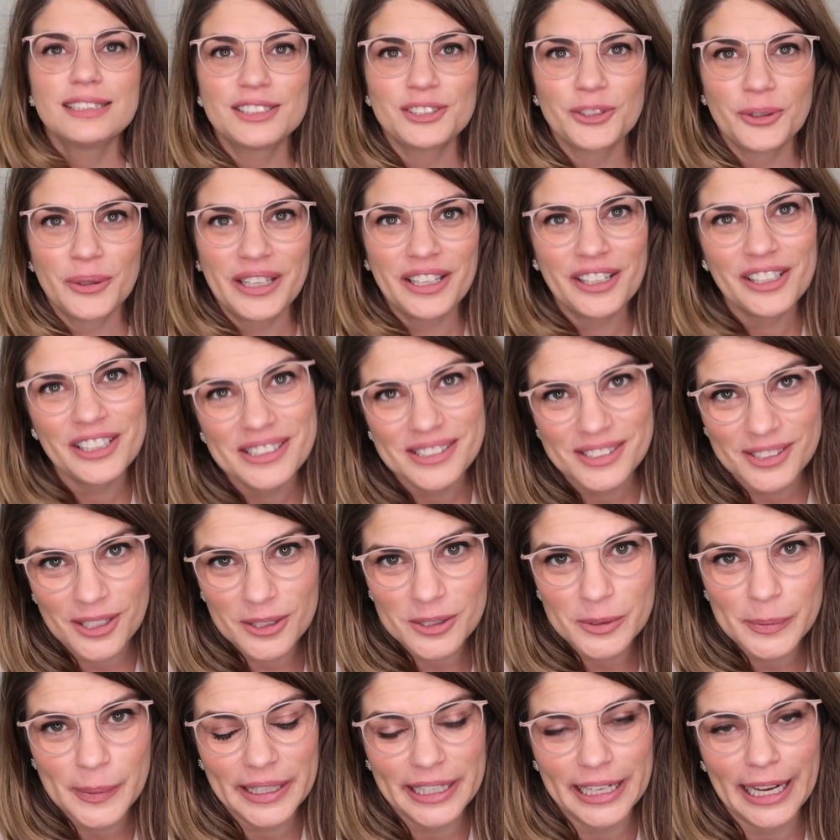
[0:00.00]
So here at
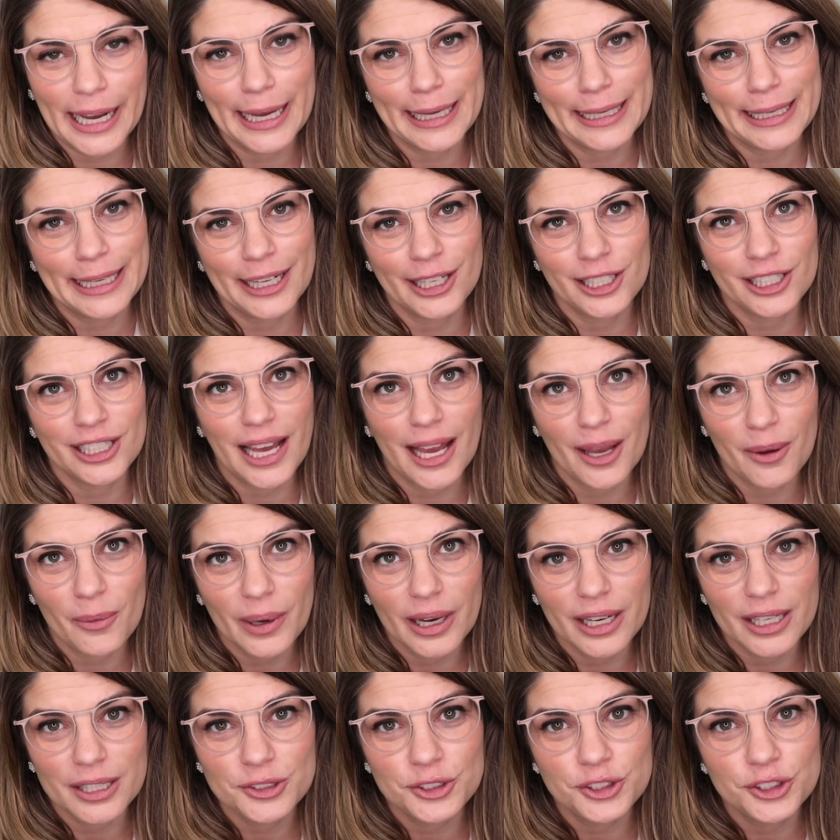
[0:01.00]
Salisbury Eye Care and
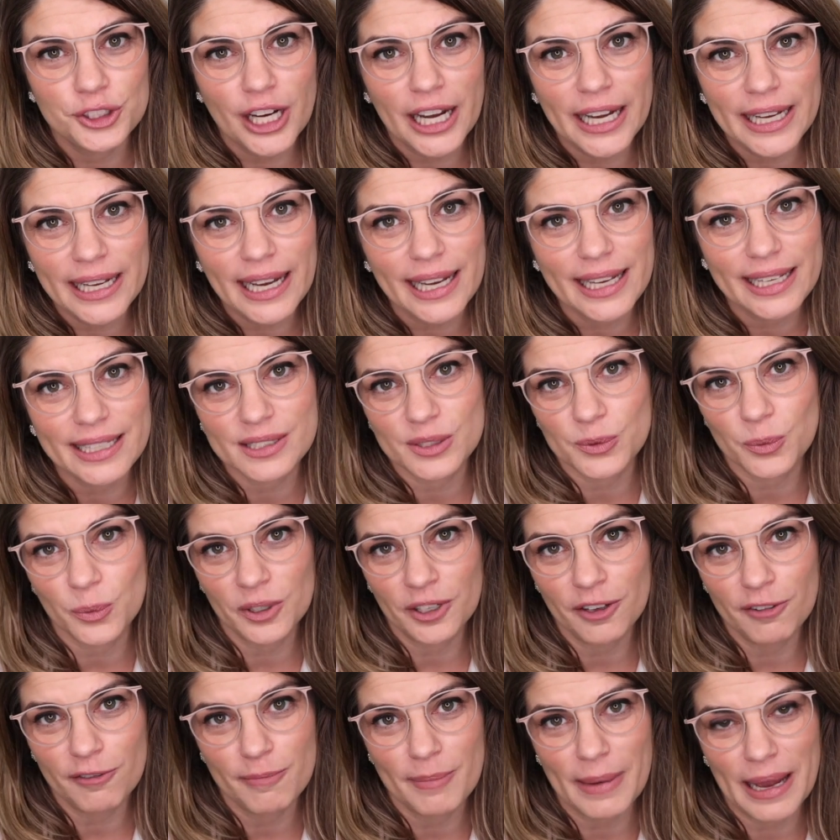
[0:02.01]
Eyewear, dry eye is
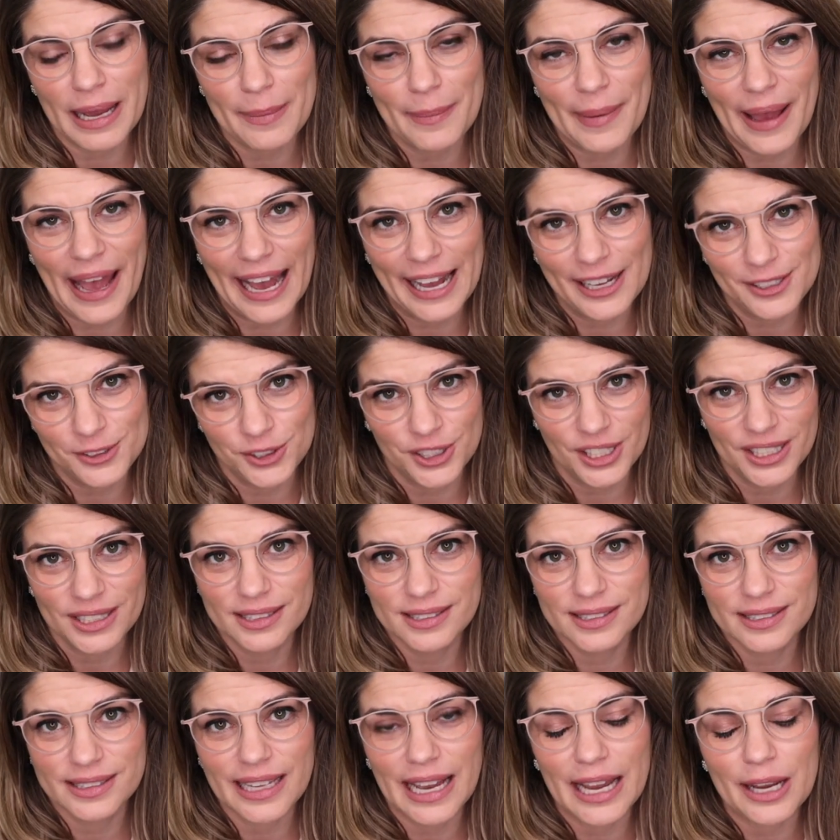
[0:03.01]
one of my
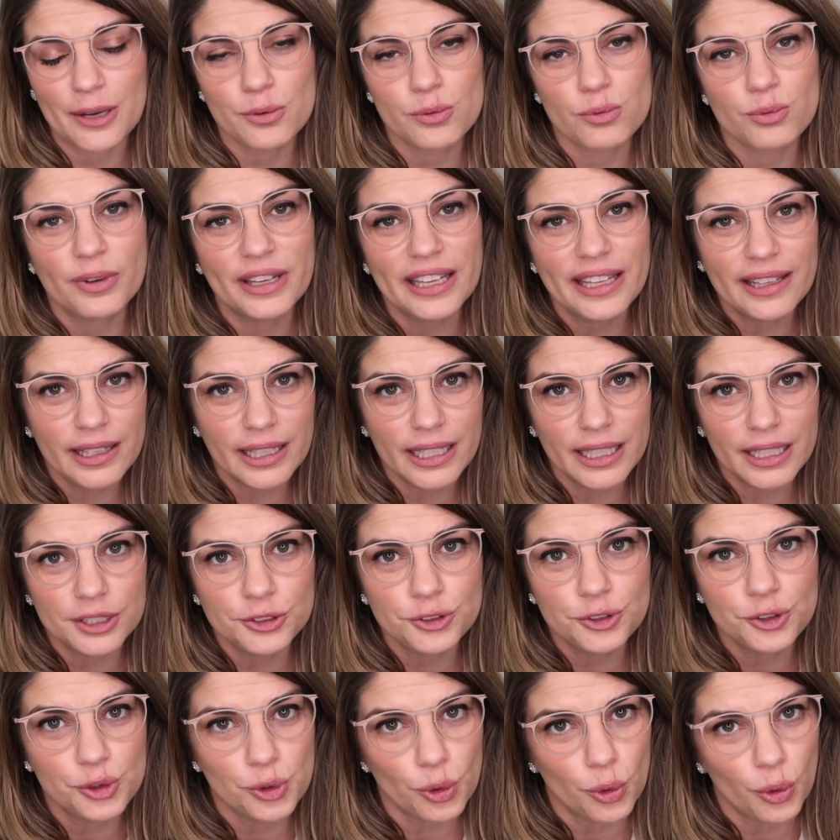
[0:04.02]
passions. I really
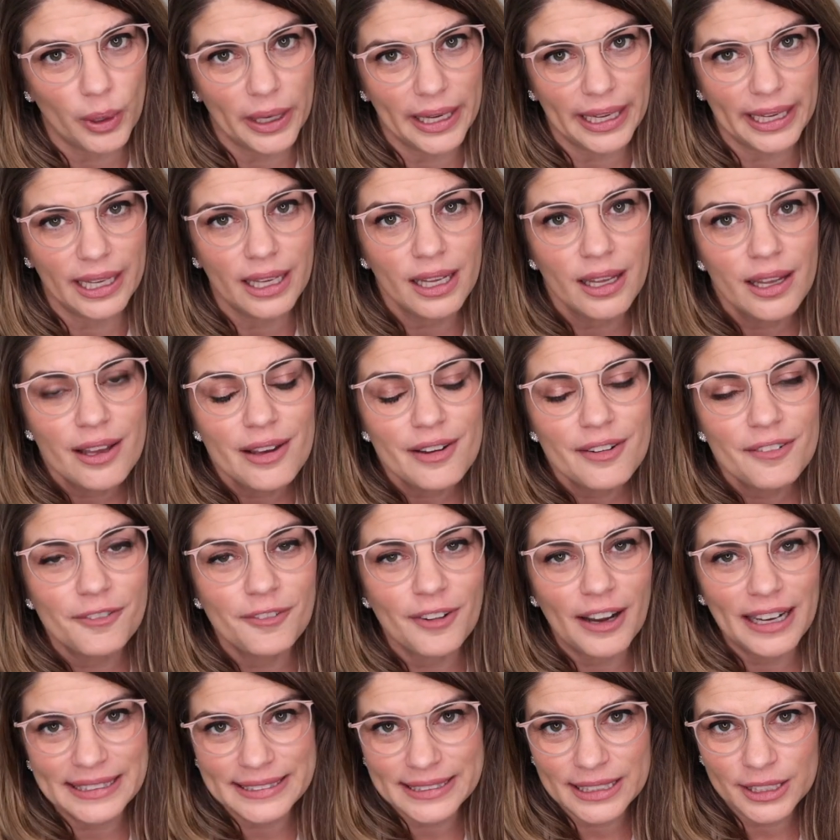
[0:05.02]
enjoy
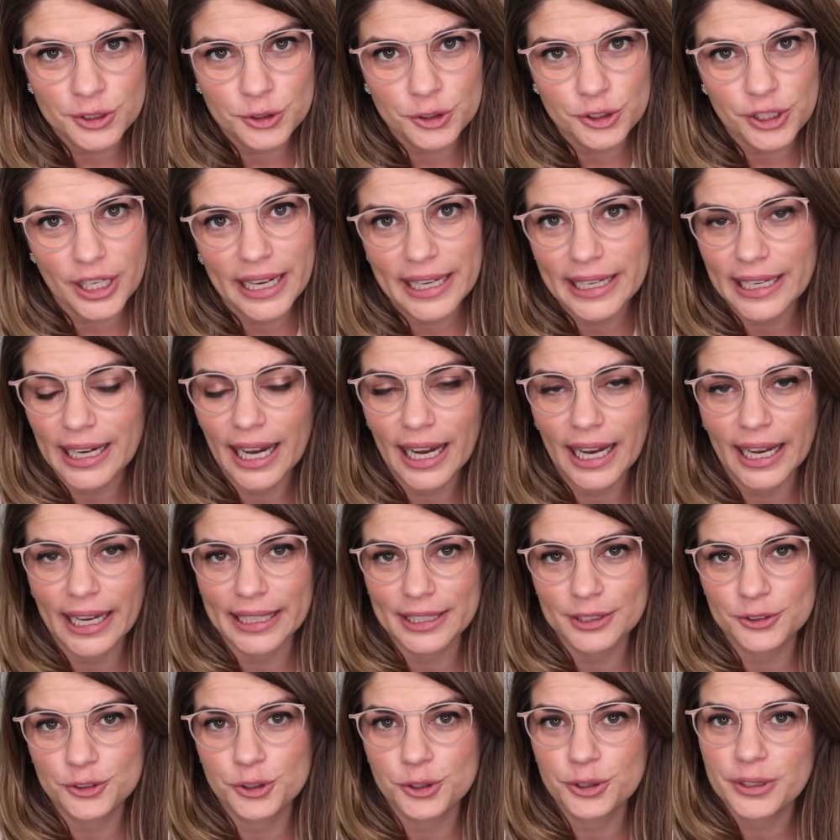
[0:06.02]
finding dry
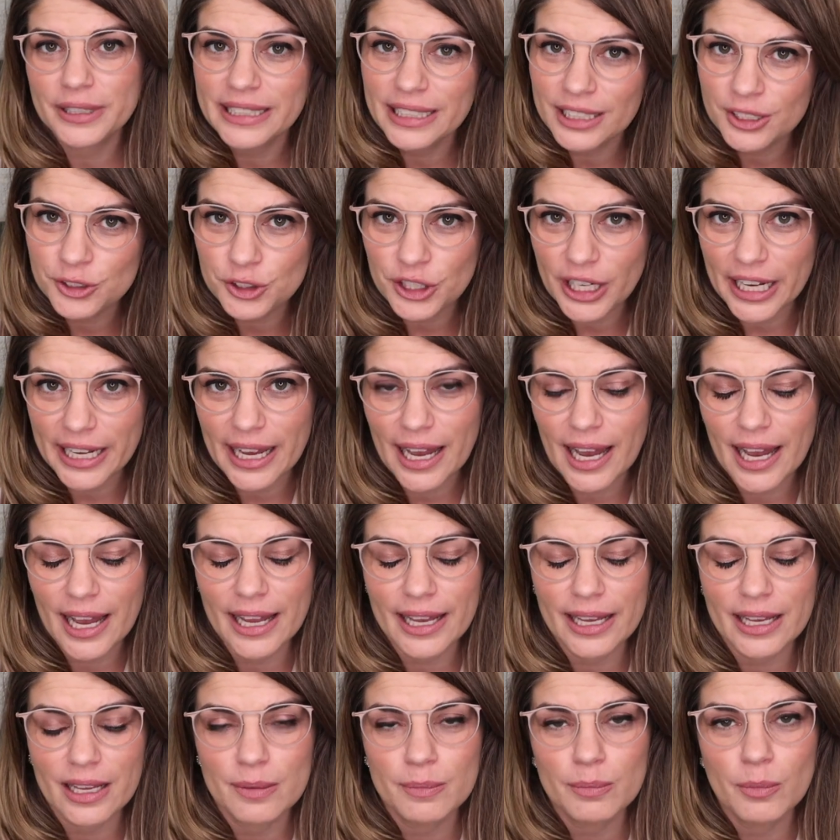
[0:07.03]
eye, treating dry
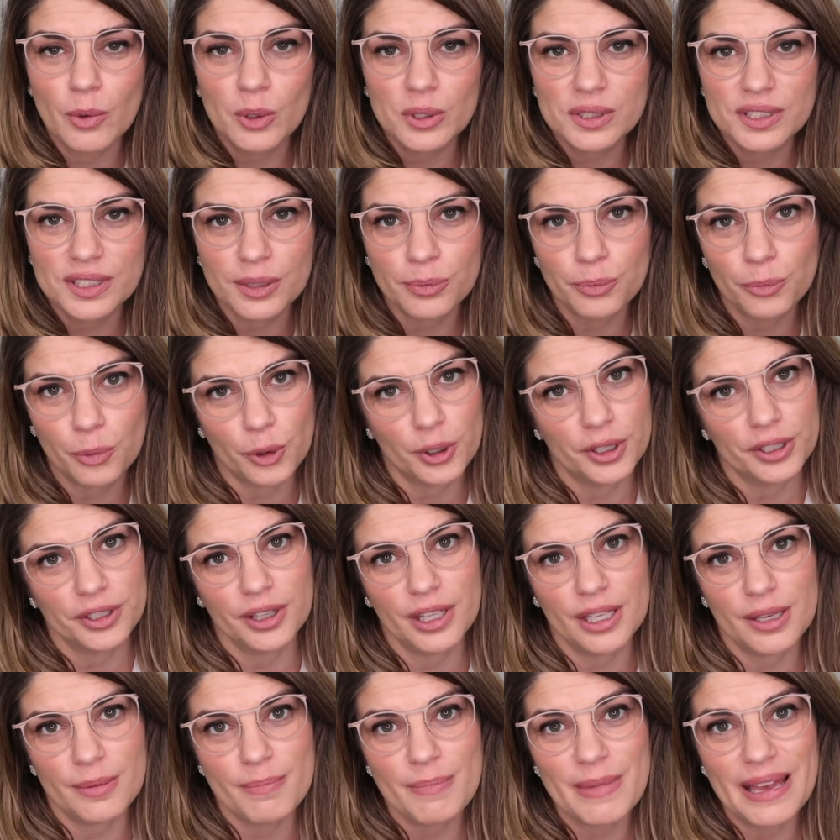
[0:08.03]
eye, and most
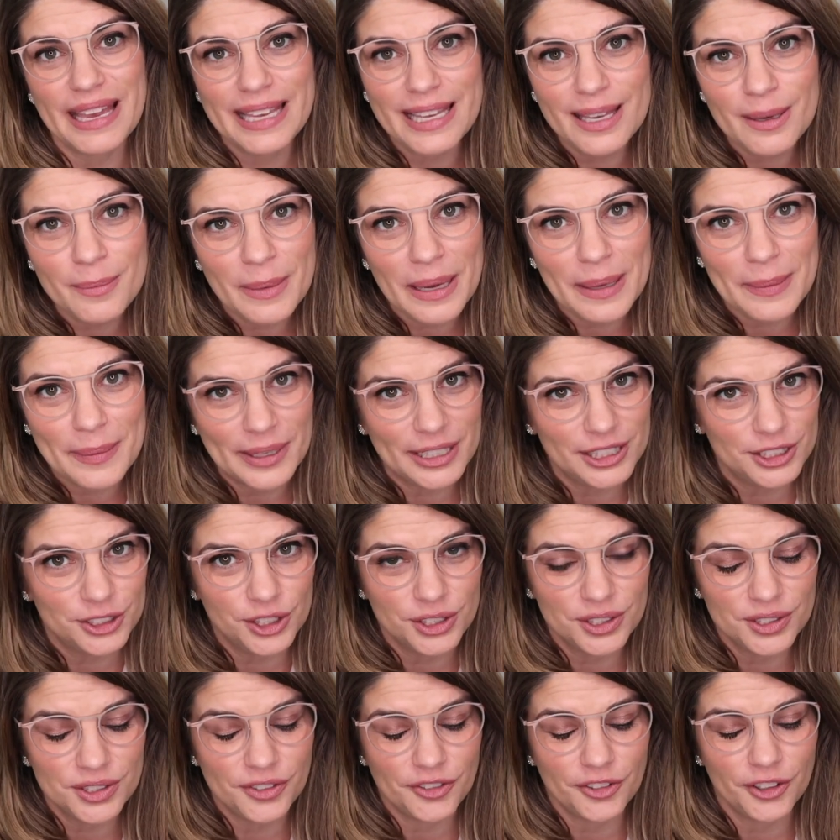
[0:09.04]
importantly, making my
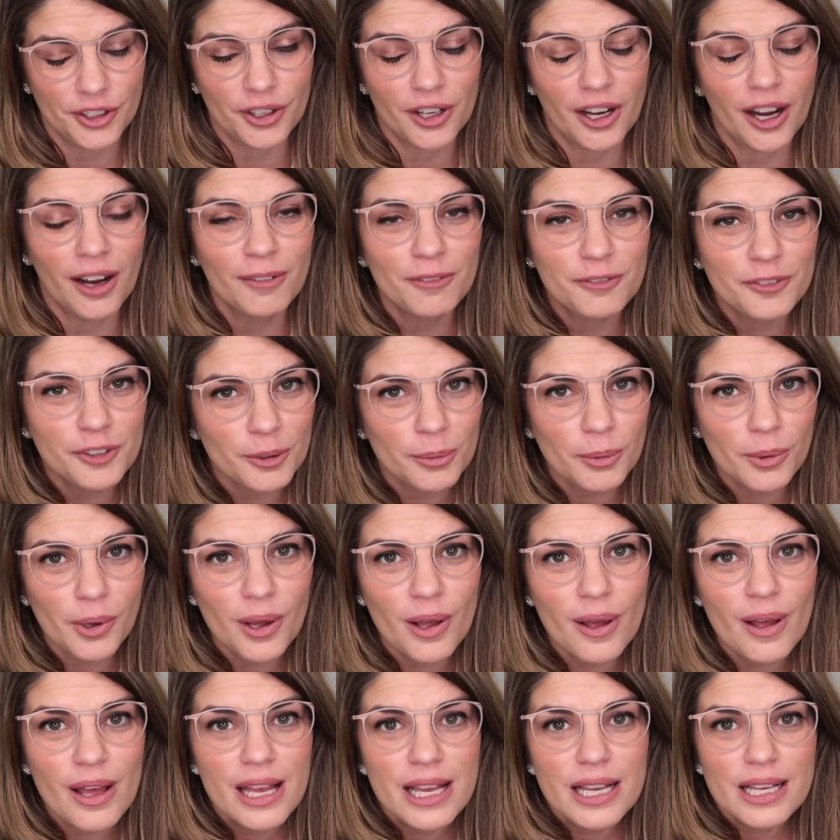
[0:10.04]
patients feel
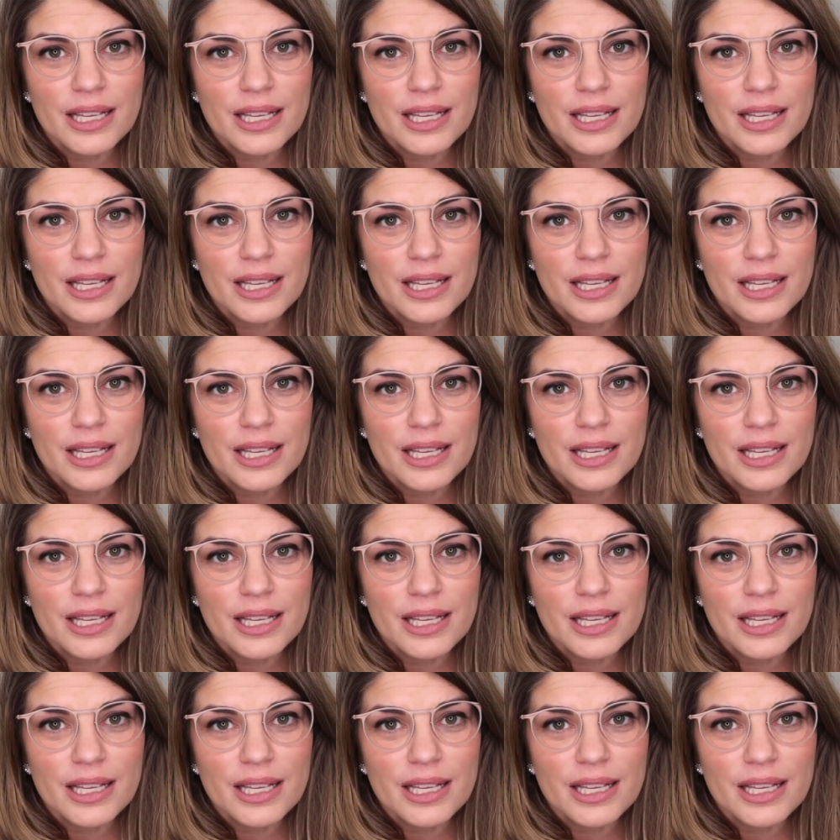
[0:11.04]
comfortable